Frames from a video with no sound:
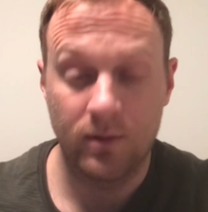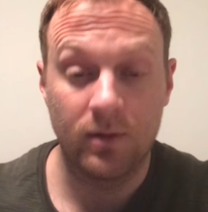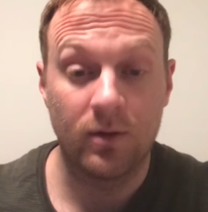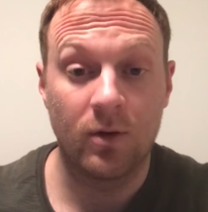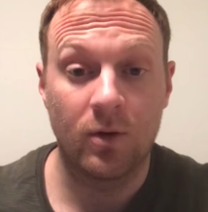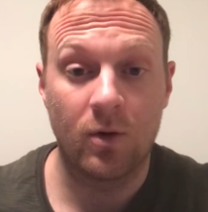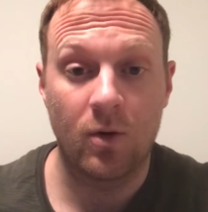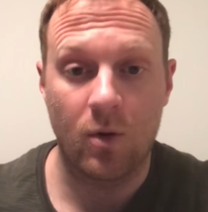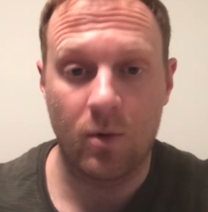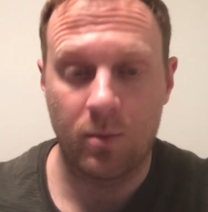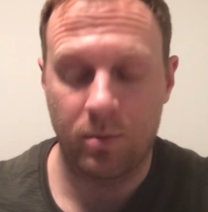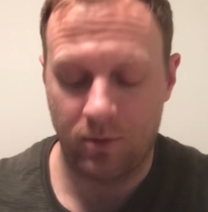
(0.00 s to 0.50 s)

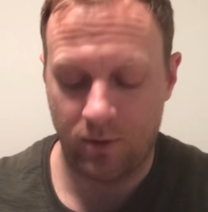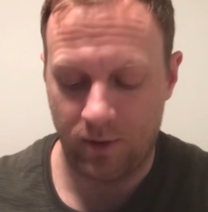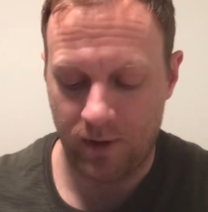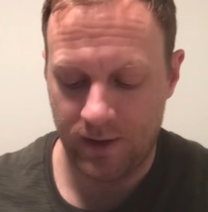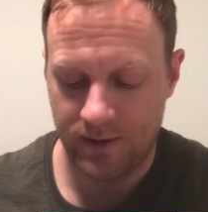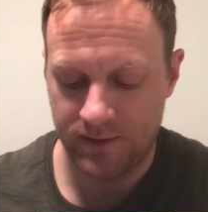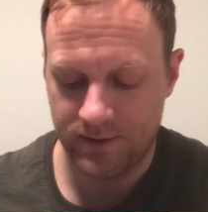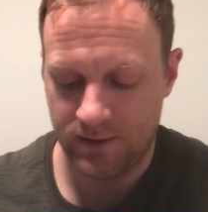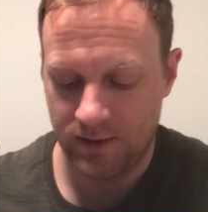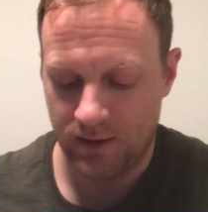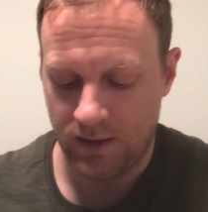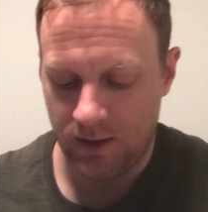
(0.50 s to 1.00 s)

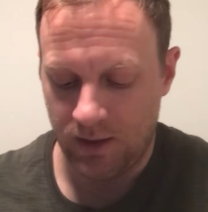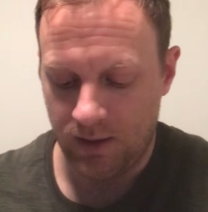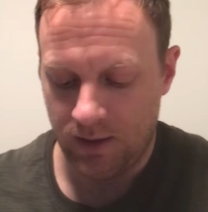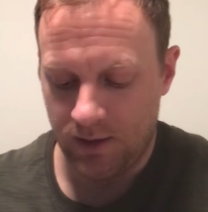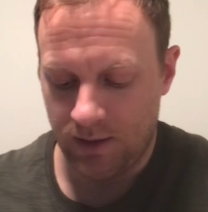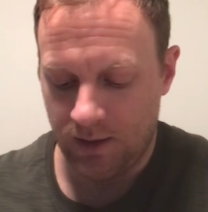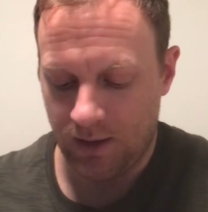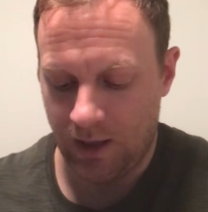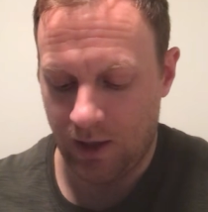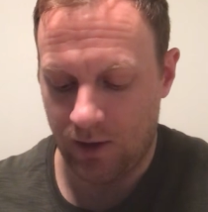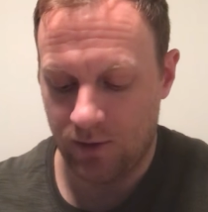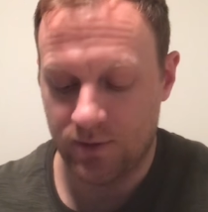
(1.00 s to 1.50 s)
incorporates
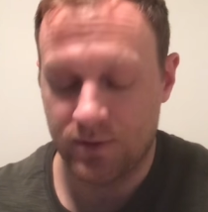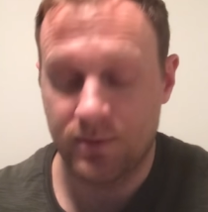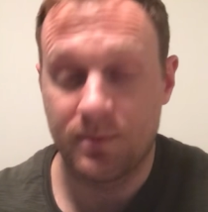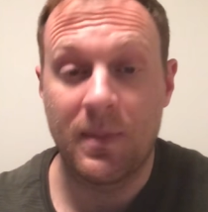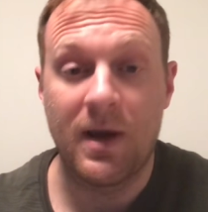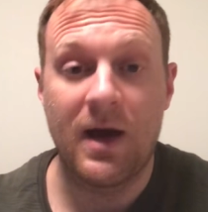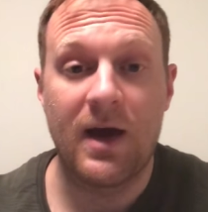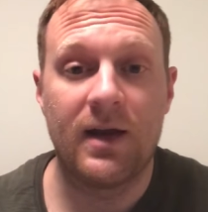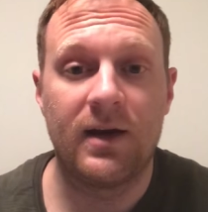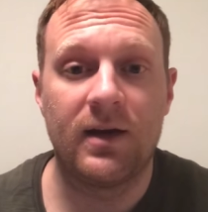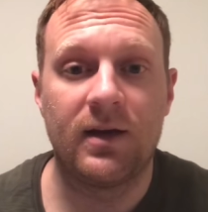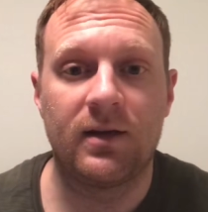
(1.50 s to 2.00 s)

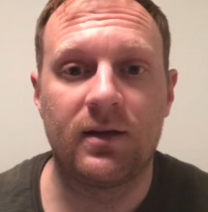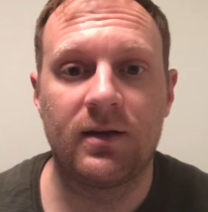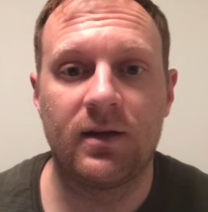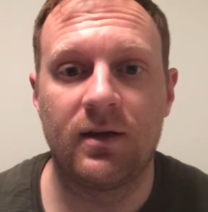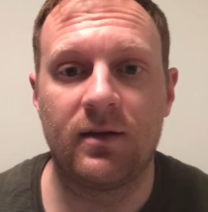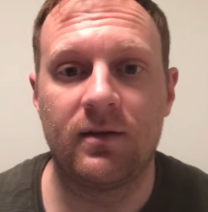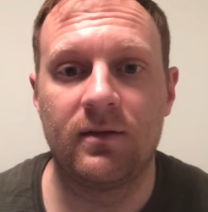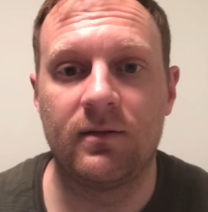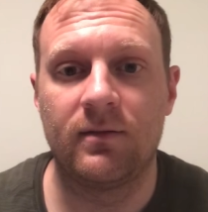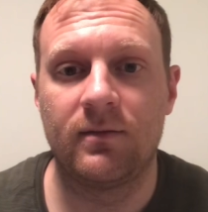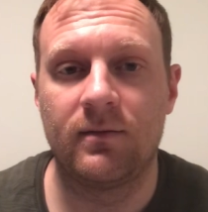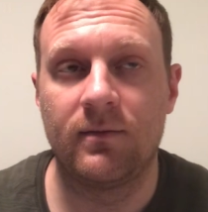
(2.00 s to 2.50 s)
charismatic
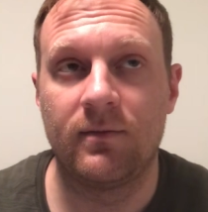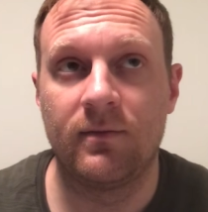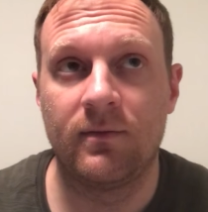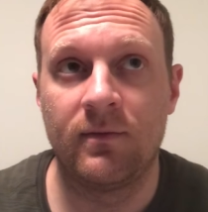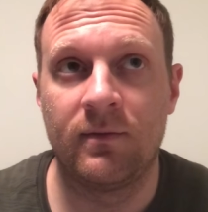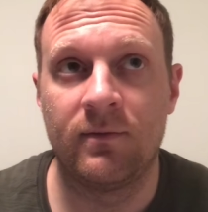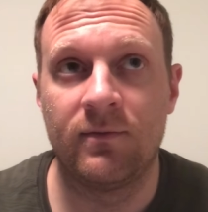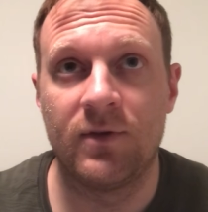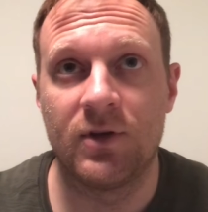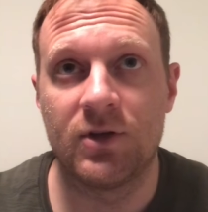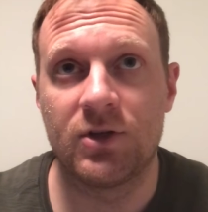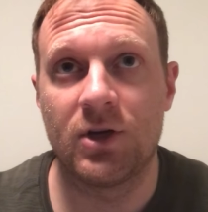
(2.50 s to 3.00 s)
and
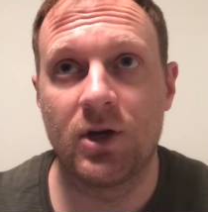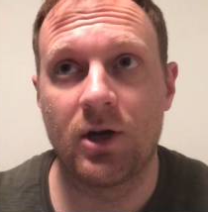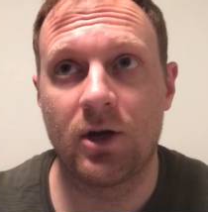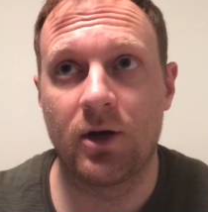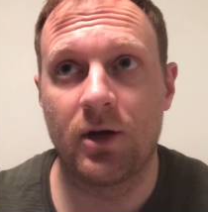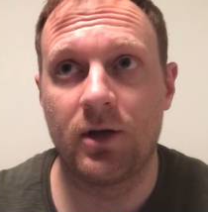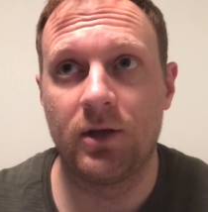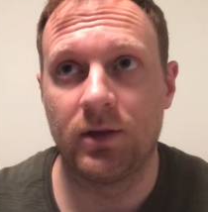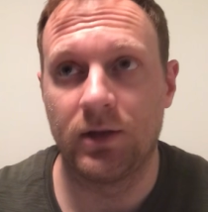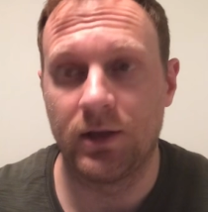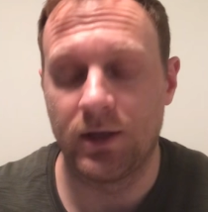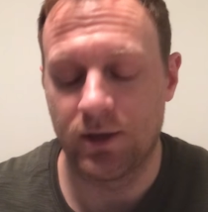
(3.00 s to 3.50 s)

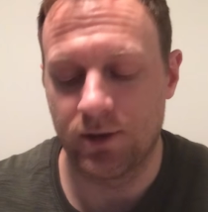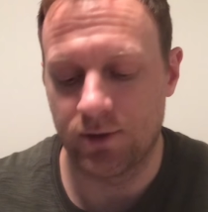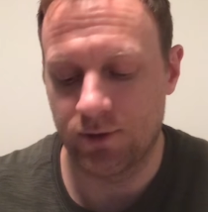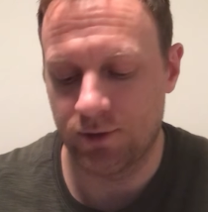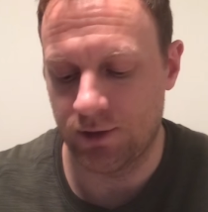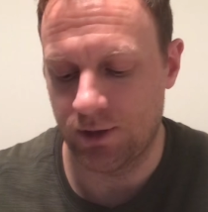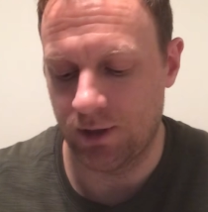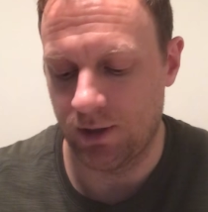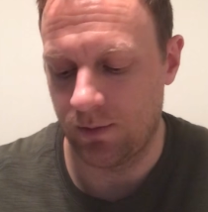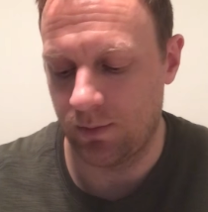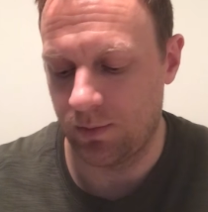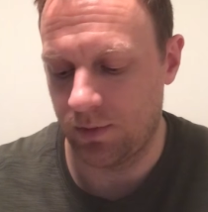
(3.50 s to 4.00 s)
visionary
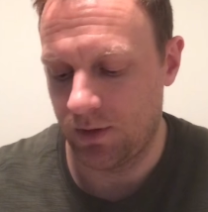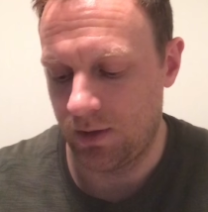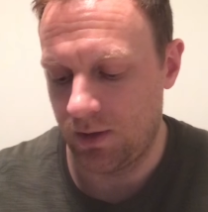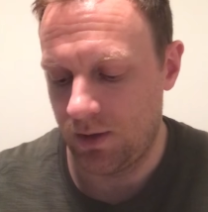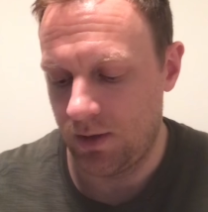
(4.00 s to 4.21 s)
leadership.